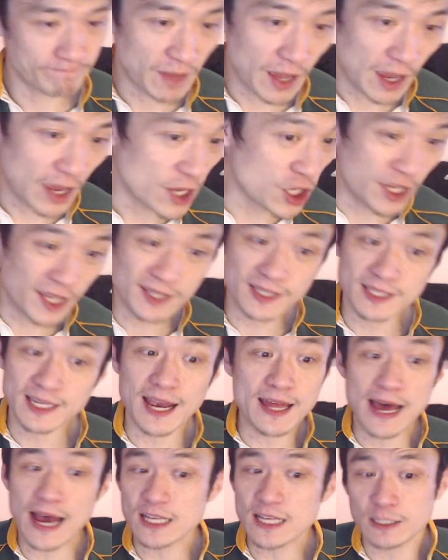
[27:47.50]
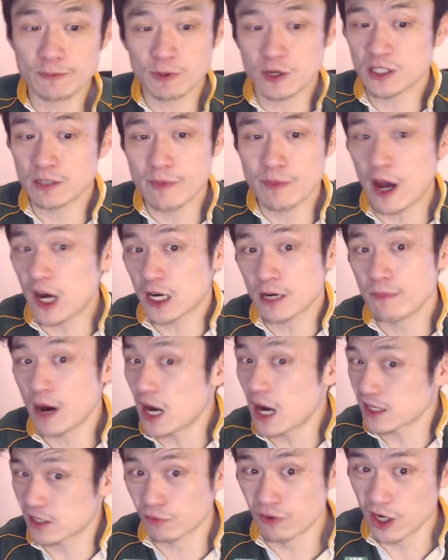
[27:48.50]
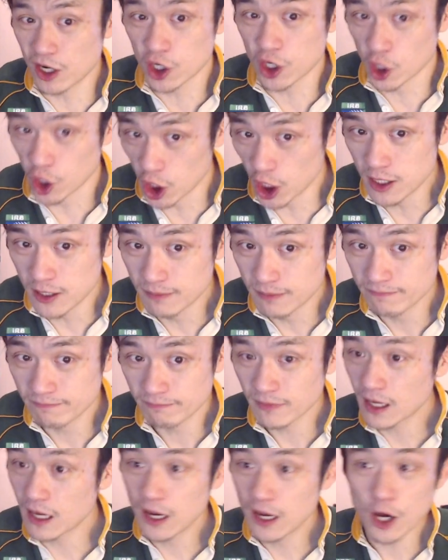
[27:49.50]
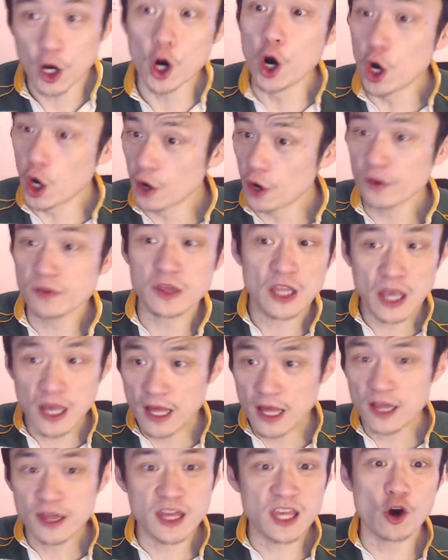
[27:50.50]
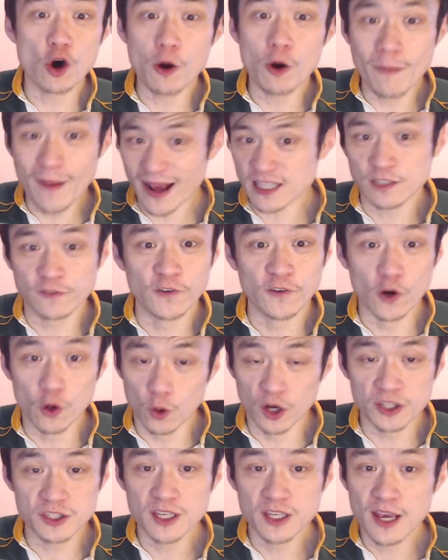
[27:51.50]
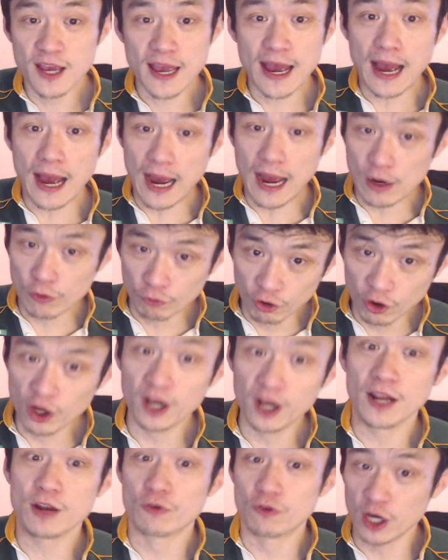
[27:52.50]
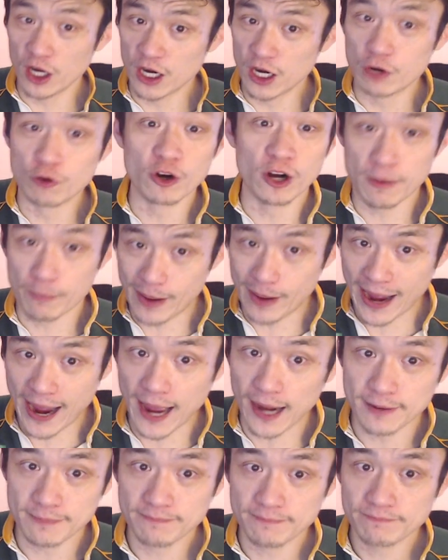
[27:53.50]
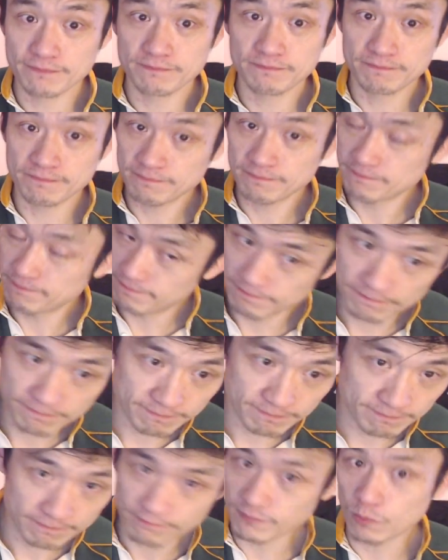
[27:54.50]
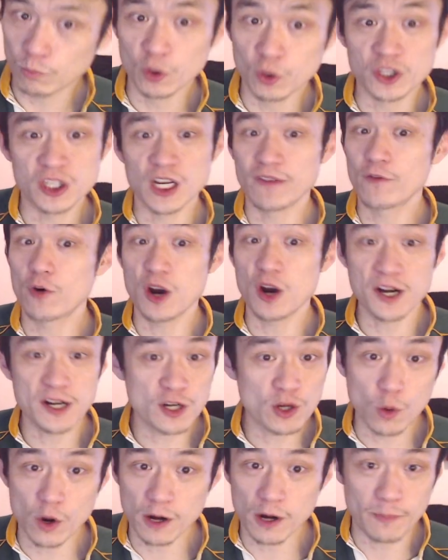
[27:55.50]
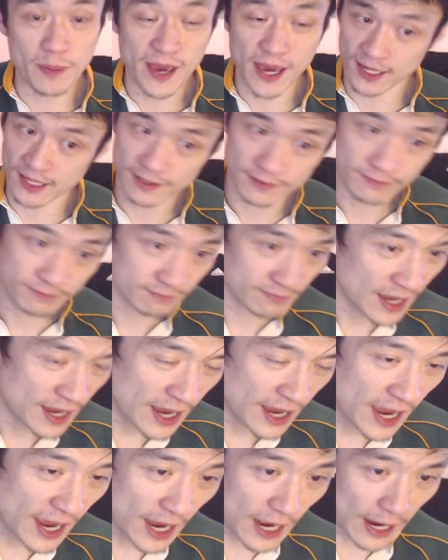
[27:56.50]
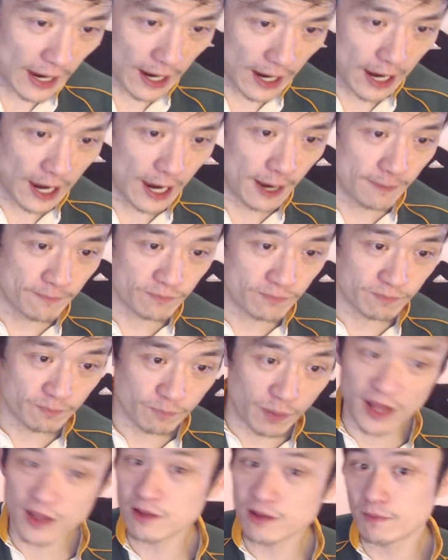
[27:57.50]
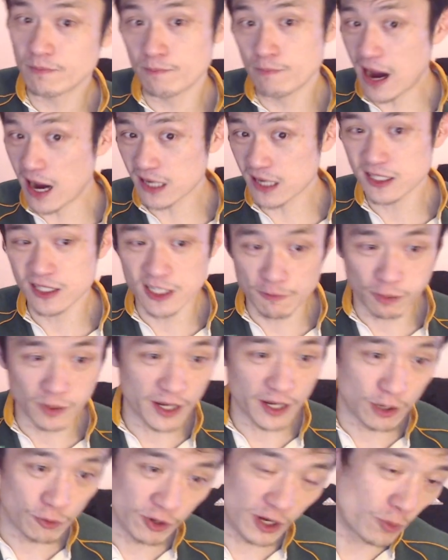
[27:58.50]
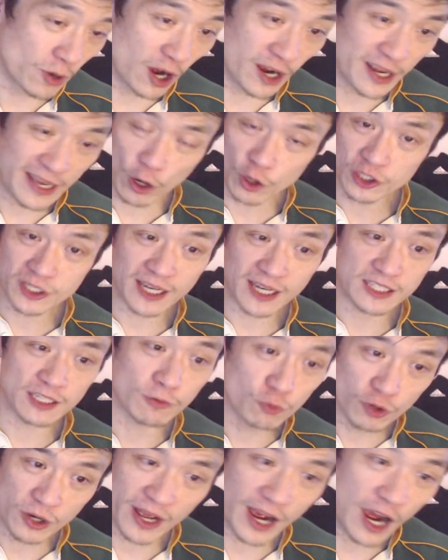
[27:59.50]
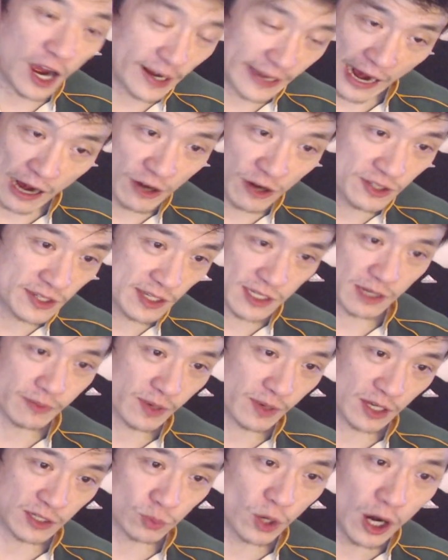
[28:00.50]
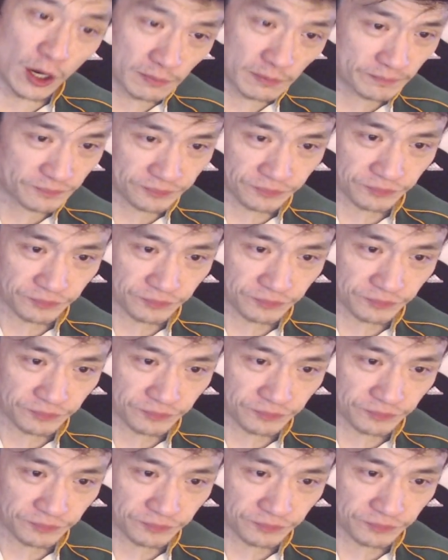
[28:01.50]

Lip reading: you can say that's because Malcolm Marx is really good. All the All Blacks forwards are really, really, really bad. Whichever one you want to pick. But Marx did play really well. He also has some really hard carries this evening as well.